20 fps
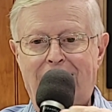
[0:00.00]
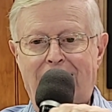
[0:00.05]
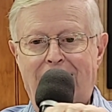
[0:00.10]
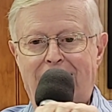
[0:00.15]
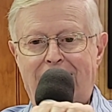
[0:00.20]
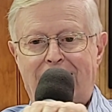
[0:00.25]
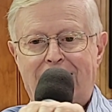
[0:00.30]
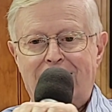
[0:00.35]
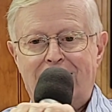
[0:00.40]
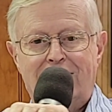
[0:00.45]

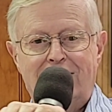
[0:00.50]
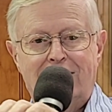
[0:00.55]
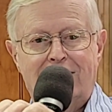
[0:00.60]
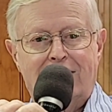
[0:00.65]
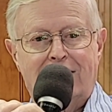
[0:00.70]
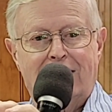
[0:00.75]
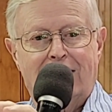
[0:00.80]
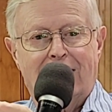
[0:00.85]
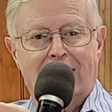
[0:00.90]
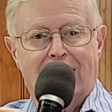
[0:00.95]
It
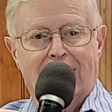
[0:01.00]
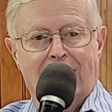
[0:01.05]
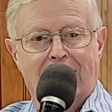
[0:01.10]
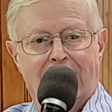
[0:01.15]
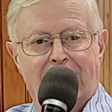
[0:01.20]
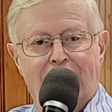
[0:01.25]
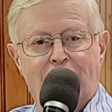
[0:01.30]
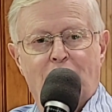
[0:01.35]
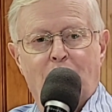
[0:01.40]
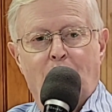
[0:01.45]
isn't
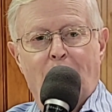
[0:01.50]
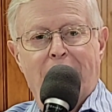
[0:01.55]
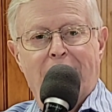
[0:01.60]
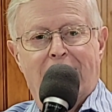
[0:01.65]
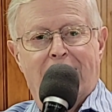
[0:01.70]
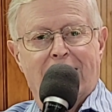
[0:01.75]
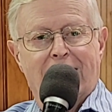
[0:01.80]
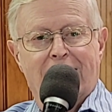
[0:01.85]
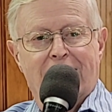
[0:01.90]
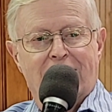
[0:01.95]
he's
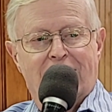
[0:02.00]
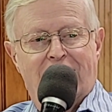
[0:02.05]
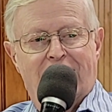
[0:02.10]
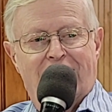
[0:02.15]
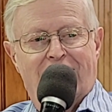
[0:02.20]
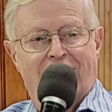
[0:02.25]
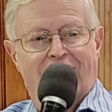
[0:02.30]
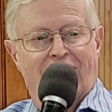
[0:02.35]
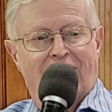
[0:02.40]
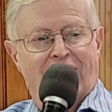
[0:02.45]
weak in
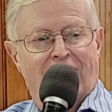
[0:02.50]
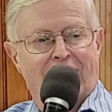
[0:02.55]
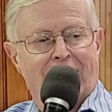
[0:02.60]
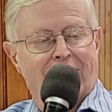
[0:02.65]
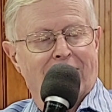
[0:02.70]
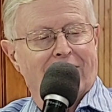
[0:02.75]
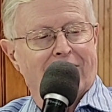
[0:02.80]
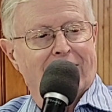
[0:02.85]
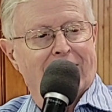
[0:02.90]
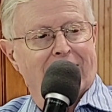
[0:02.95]
this,
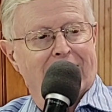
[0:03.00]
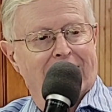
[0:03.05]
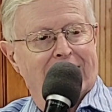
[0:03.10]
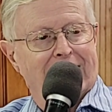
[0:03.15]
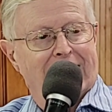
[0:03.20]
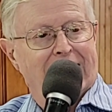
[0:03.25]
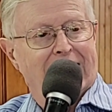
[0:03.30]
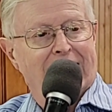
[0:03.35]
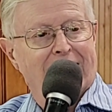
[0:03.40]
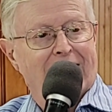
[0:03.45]

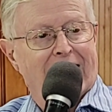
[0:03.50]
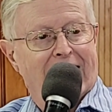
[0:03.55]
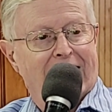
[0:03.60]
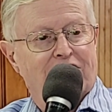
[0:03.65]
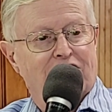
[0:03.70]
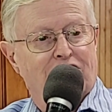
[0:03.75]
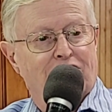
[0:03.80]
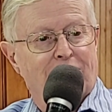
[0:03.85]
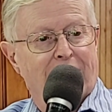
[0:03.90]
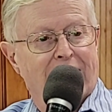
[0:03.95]
that he
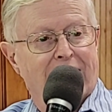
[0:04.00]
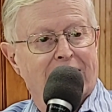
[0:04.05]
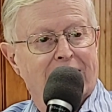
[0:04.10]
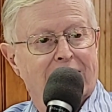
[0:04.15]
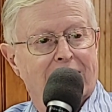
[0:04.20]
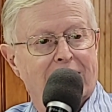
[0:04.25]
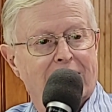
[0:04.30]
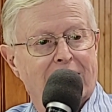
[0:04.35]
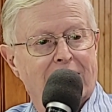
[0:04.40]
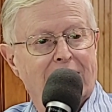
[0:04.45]
lacks
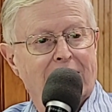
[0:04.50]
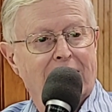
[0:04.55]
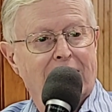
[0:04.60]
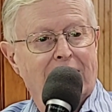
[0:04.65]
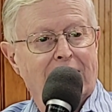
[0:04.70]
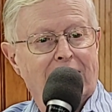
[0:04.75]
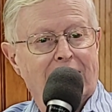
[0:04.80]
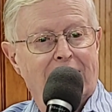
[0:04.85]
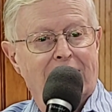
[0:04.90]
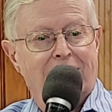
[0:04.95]
strength.
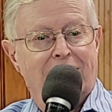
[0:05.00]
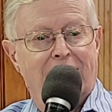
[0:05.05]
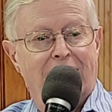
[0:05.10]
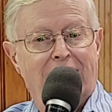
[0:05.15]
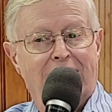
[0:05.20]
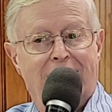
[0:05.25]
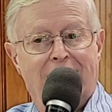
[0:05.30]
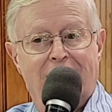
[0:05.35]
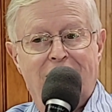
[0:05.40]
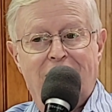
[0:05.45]
It's that
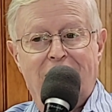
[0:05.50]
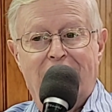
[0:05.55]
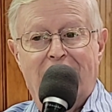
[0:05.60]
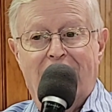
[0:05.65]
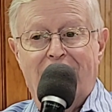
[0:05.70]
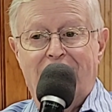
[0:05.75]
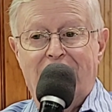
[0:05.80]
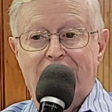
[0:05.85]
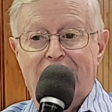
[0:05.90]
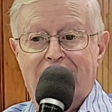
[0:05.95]
he doesn't
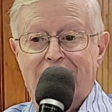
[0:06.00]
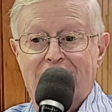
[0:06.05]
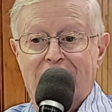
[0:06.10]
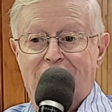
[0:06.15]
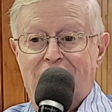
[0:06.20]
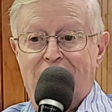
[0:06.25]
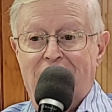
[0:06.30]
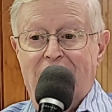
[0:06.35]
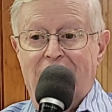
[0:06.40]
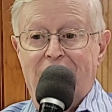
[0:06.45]
have the
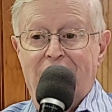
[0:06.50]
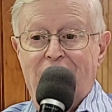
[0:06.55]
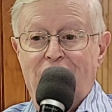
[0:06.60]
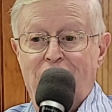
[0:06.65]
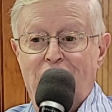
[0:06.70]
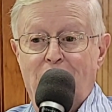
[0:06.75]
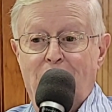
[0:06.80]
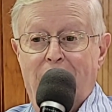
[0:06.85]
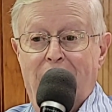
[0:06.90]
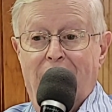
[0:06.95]
understanding
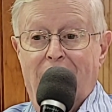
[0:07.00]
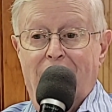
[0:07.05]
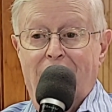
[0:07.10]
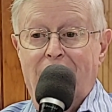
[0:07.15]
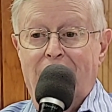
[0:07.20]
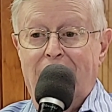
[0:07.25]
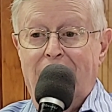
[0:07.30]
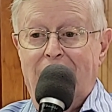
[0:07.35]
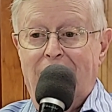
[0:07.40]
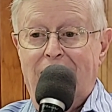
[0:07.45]
you have.
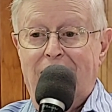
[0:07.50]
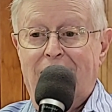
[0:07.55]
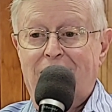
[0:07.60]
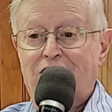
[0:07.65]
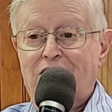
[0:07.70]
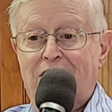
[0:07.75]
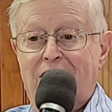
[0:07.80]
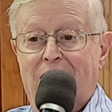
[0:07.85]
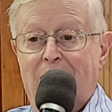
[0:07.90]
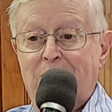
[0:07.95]
He
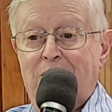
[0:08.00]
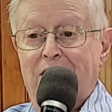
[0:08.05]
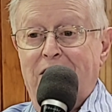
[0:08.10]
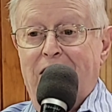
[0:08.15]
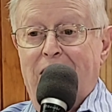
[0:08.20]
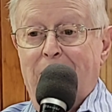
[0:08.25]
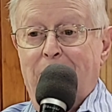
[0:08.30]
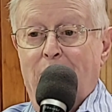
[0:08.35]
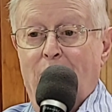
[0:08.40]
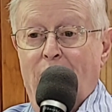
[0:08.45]
hasn't come to
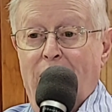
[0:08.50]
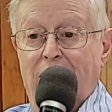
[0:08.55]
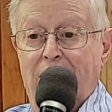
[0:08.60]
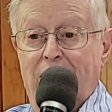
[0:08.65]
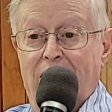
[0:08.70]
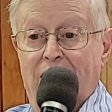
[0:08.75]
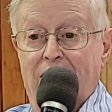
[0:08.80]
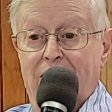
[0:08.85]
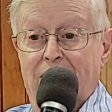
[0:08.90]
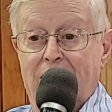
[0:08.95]
that point
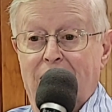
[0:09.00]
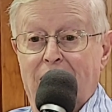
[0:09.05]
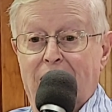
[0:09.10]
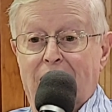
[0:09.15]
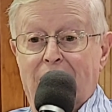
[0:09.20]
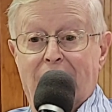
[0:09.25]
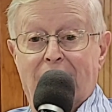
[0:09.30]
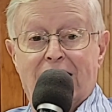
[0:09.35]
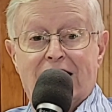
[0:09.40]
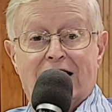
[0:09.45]
yet.
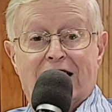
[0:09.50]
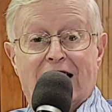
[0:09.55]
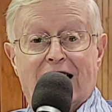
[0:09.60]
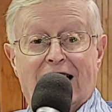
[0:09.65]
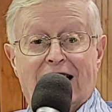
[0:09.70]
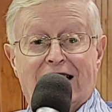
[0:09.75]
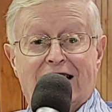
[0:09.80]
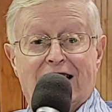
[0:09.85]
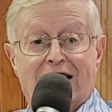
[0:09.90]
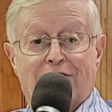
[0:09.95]
He's got
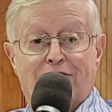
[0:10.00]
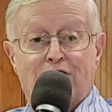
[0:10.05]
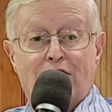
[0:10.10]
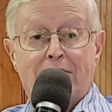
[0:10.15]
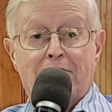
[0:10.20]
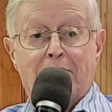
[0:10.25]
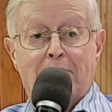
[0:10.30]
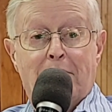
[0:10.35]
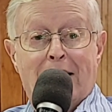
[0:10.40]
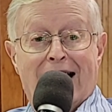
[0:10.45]
a
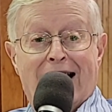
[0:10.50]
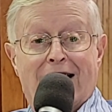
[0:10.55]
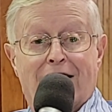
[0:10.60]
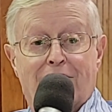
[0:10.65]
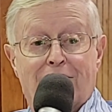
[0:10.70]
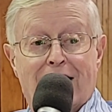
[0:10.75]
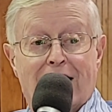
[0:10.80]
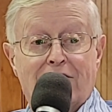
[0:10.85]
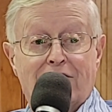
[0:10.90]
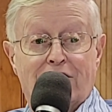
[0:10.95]
different
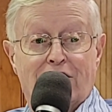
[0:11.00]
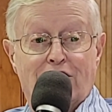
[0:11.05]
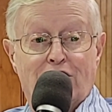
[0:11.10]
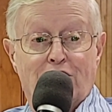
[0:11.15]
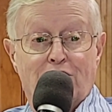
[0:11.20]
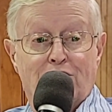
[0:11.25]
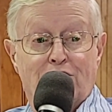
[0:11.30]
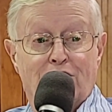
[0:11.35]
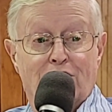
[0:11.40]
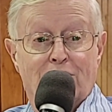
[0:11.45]
background than
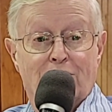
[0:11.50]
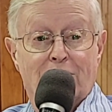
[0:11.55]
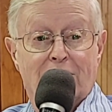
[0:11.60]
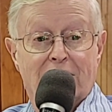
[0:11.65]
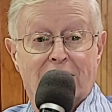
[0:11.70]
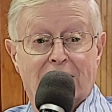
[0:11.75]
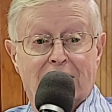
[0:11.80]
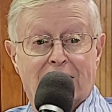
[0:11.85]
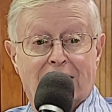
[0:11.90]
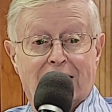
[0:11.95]
you do.
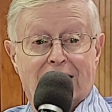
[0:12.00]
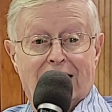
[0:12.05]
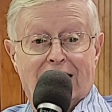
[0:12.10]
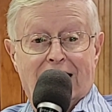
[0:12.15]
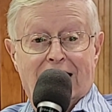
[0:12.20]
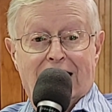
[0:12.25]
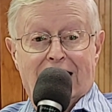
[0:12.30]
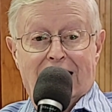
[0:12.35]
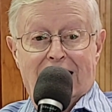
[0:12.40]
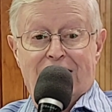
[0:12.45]

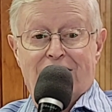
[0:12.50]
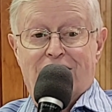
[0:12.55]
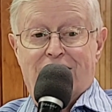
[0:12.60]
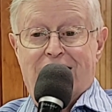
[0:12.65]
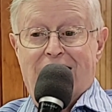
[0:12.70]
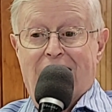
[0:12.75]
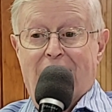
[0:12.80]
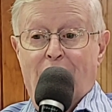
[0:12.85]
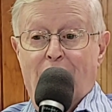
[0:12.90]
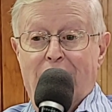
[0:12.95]
He's
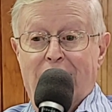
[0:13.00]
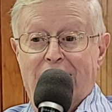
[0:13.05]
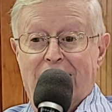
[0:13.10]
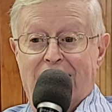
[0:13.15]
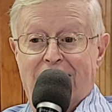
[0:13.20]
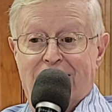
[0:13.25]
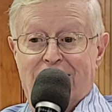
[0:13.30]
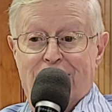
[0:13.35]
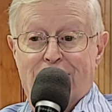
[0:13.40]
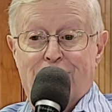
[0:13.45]
carrying
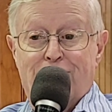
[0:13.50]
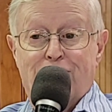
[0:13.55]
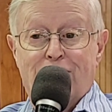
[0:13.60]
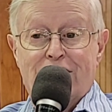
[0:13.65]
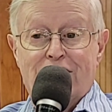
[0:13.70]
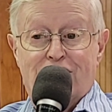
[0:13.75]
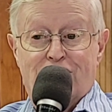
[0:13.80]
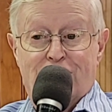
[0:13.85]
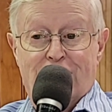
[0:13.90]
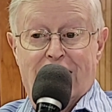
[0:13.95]
a
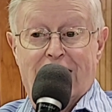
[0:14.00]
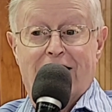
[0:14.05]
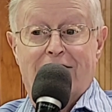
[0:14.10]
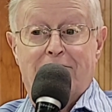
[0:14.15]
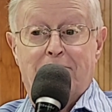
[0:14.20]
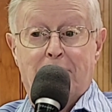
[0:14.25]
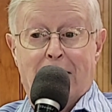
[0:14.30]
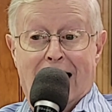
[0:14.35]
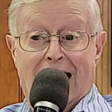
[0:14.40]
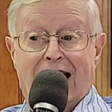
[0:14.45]
different set
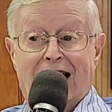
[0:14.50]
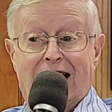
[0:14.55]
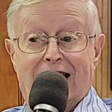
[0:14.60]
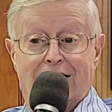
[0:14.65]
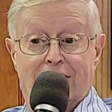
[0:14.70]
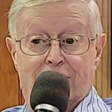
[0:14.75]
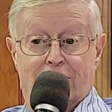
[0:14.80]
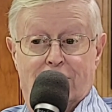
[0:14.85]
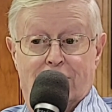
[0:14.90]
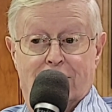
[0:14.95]
of
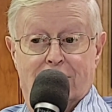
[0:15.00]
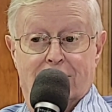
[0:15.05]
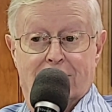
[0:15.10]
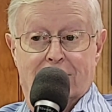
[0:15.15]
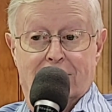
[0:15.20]
baggage.